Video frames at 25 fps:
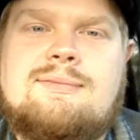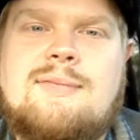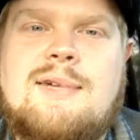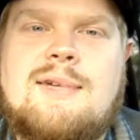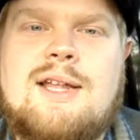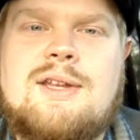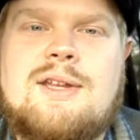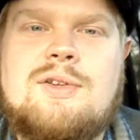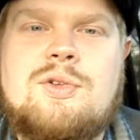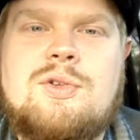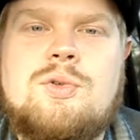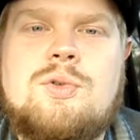
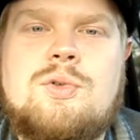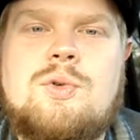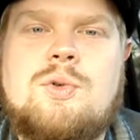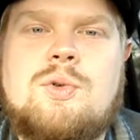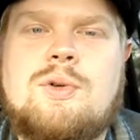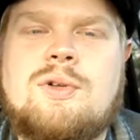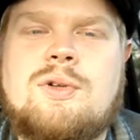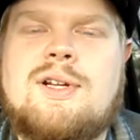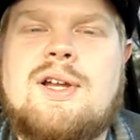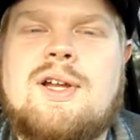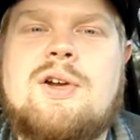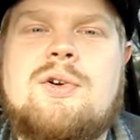I
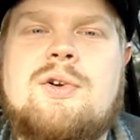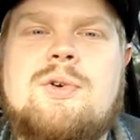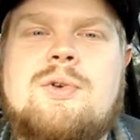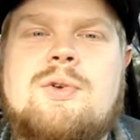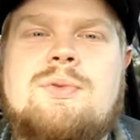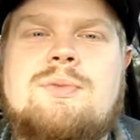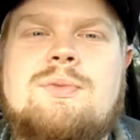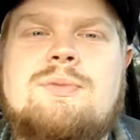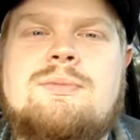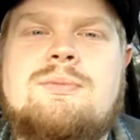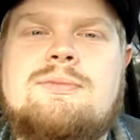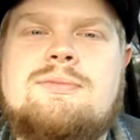do or
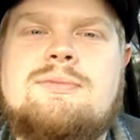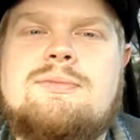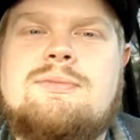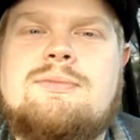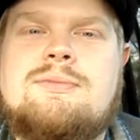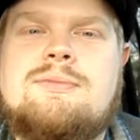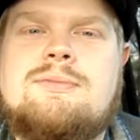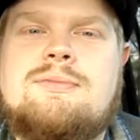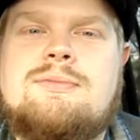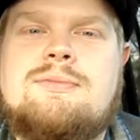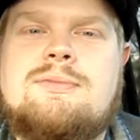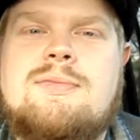go
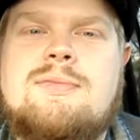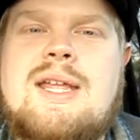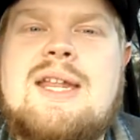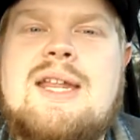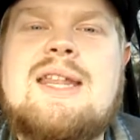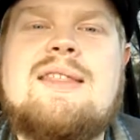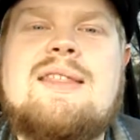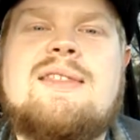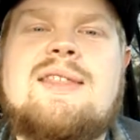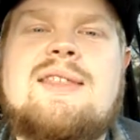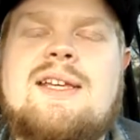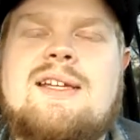
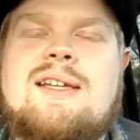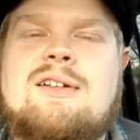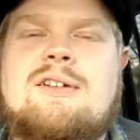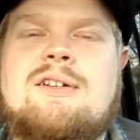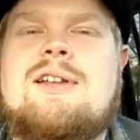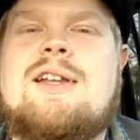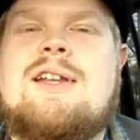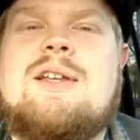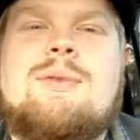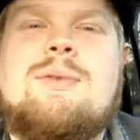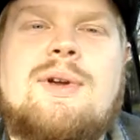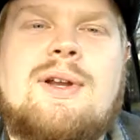anything or
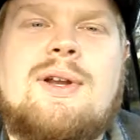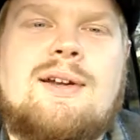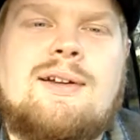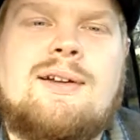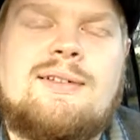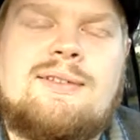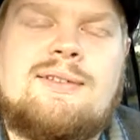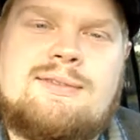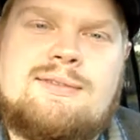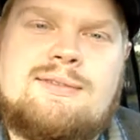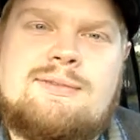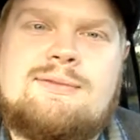anywhere.
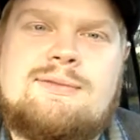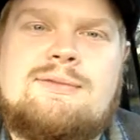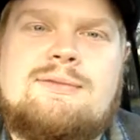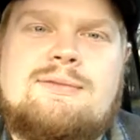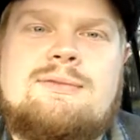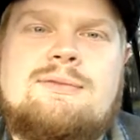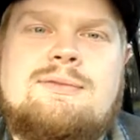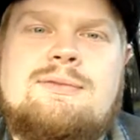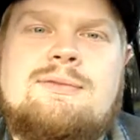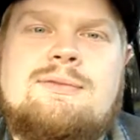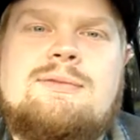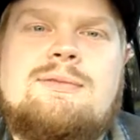
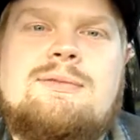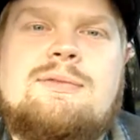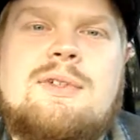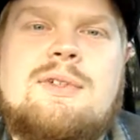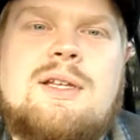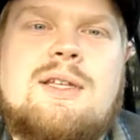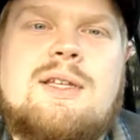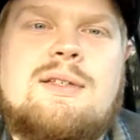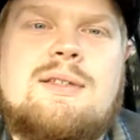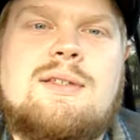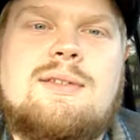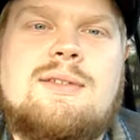
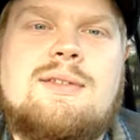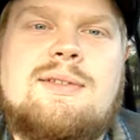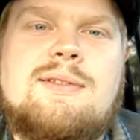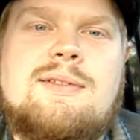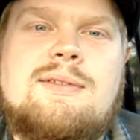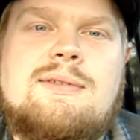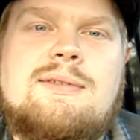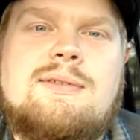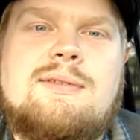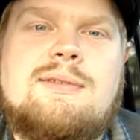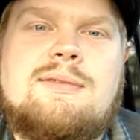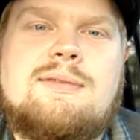
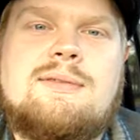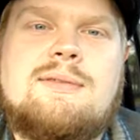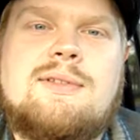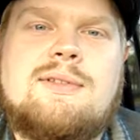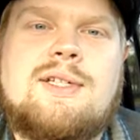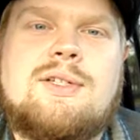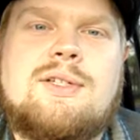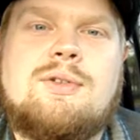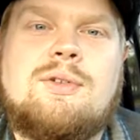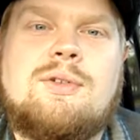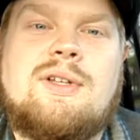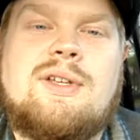Because
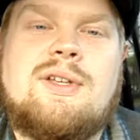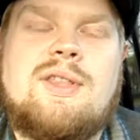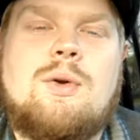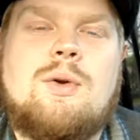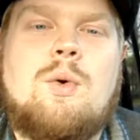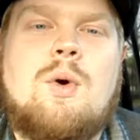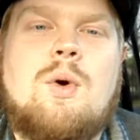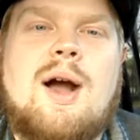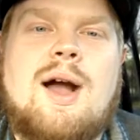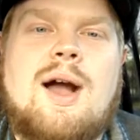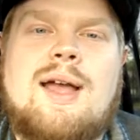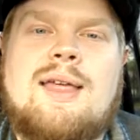it's really the
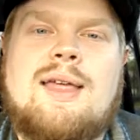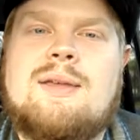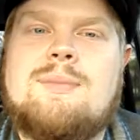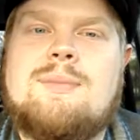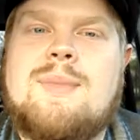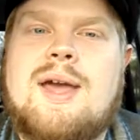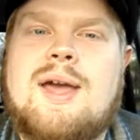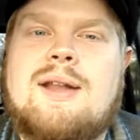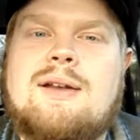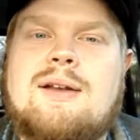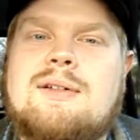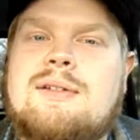why that
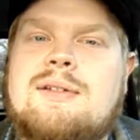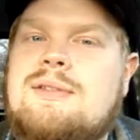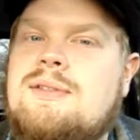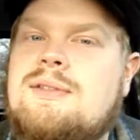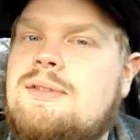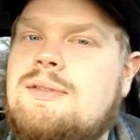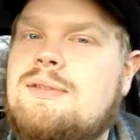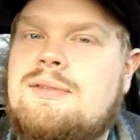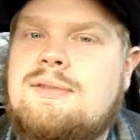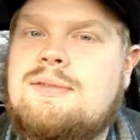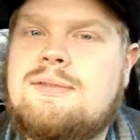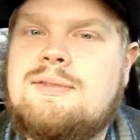
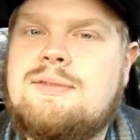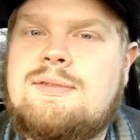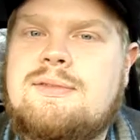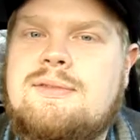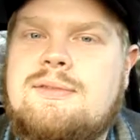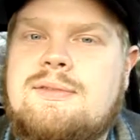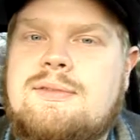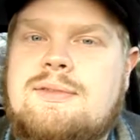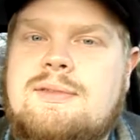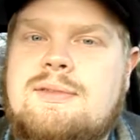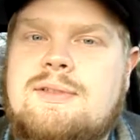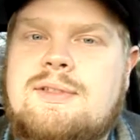matters.
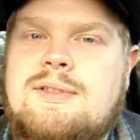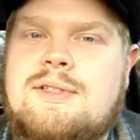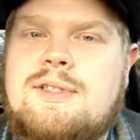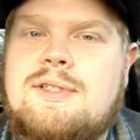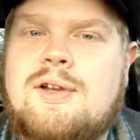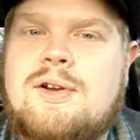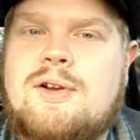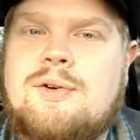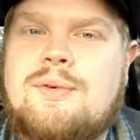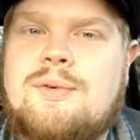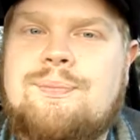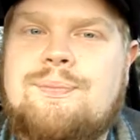
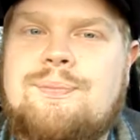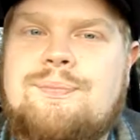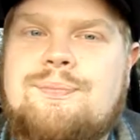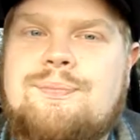So,